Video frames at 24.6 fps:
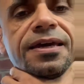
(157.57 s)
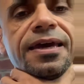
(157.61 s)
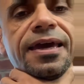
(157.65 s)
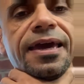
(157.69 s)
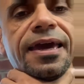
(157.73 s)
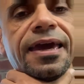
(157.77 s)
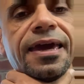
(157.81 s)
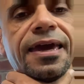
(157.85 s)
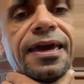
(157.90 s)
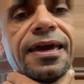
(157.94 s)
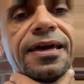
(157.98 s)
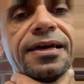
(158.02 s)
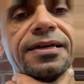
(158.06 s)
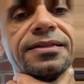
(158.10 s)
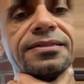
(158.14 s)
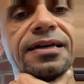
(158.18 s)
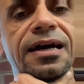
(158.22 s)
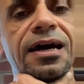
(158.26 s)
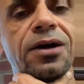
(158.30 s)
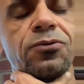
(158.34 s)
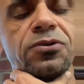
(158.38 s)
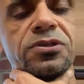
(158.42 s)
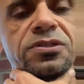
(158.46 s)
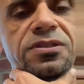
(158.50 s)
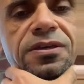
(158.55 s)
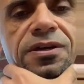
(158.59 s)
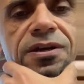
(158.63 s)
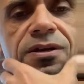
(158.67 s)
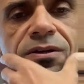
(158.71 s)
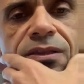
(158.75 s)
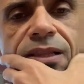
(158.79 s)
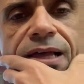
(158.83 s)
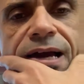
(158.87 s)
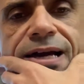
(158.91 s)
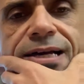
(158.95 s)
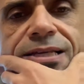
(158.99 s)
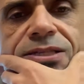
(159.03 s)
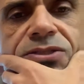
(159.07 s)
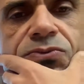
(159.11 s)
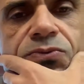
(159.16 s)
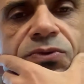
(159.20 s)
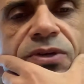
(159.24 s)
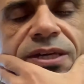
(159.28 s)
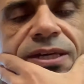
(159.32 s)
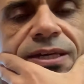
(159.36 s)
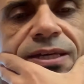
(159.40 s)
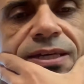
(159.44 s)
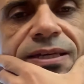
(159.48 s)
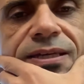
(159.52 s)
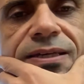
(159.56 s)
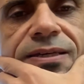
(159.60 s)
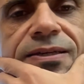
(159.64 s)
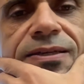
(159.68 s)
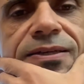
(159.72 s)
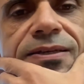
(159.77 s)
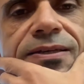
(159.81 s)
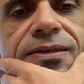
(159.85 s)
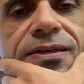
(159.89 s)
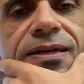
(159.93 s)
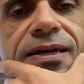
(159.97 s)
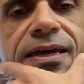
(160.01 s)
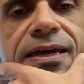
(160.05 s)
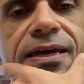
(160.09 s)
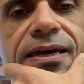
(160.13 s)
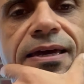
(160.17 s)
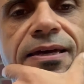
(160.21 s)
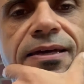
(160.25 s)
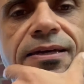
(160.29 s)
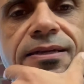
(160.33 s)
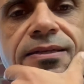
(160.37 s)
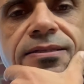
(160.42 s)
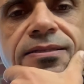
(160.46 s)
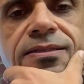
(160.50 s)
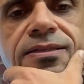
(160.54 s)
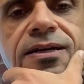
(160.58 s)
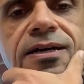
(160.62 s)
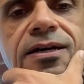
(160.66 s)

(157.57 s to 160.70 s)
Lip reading: and I was there last week, and